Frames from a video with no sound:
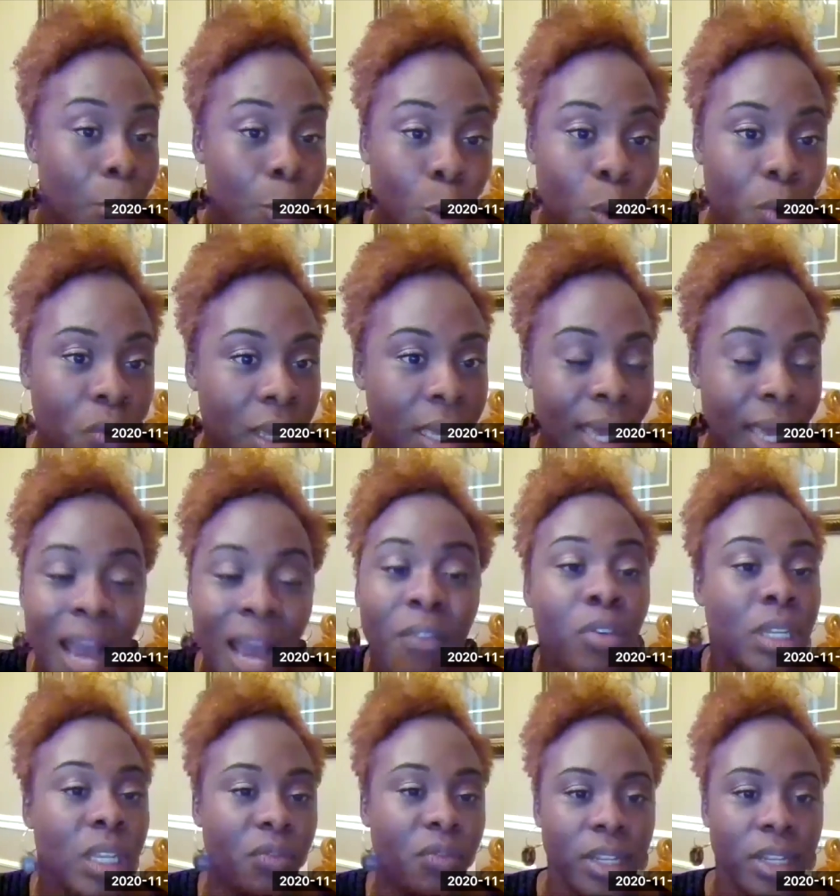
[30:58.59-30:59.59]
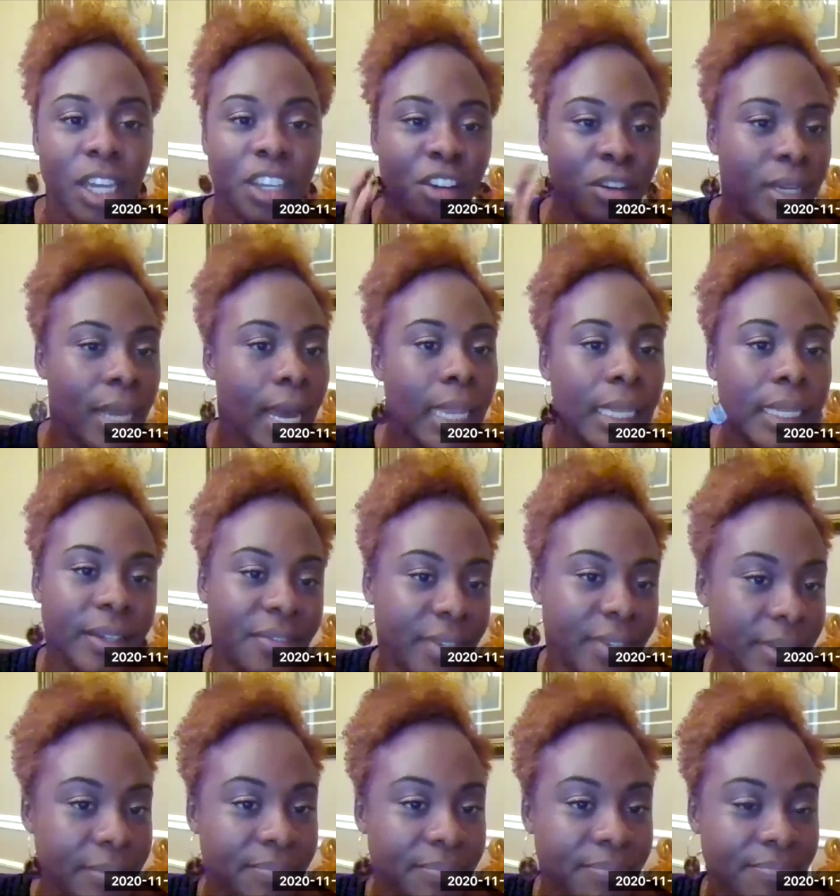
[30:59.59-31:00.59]
moving, I really feel like you're not
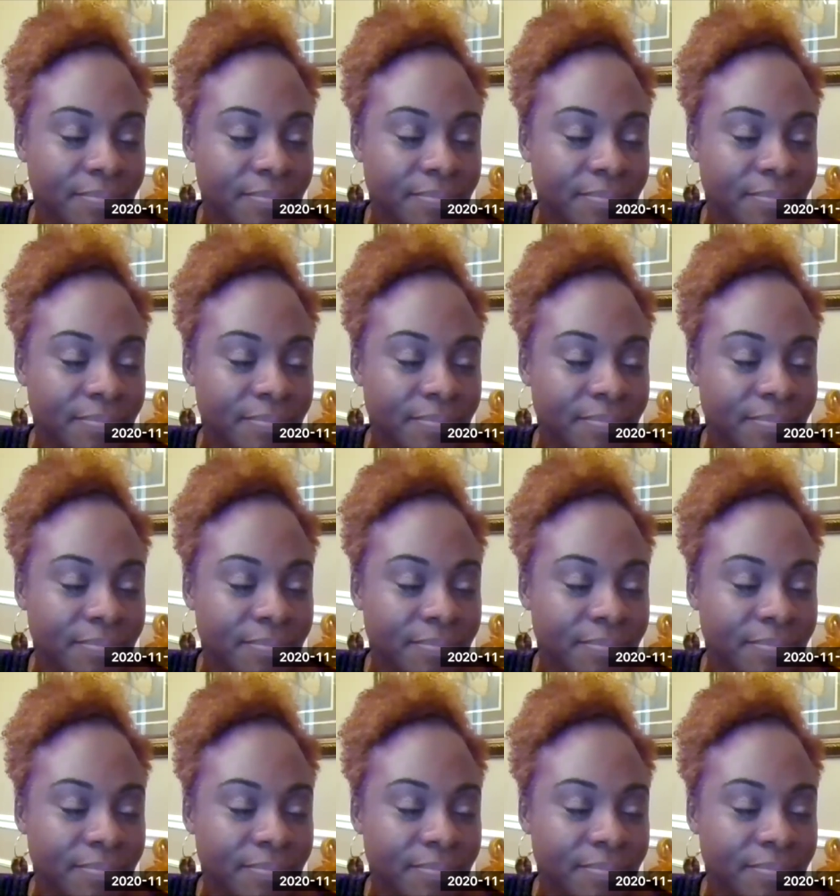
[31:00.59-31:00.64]
living.